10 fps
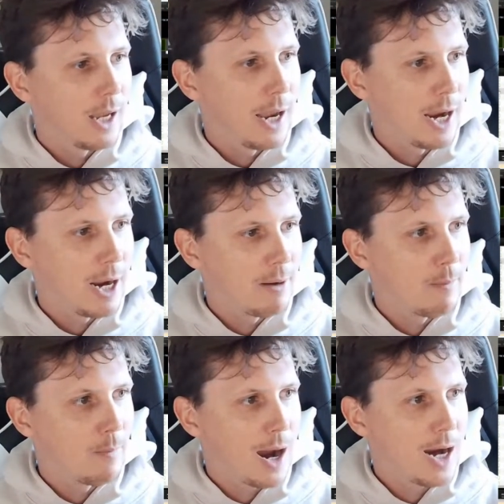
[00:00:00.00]

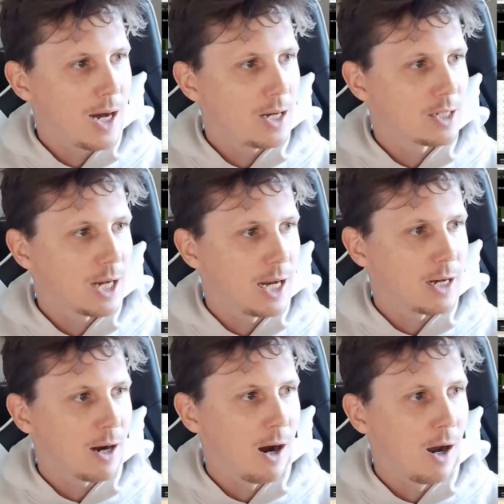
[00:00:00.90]
And my
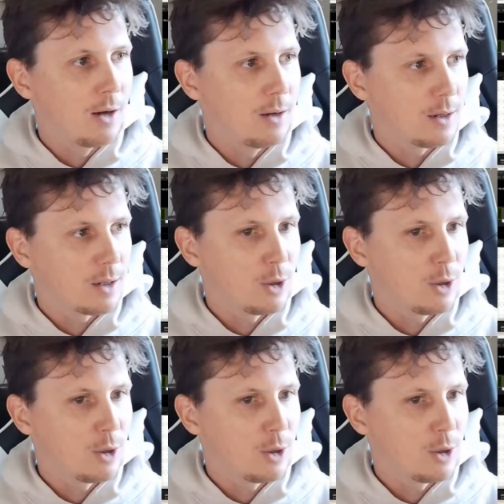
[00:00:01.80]
take on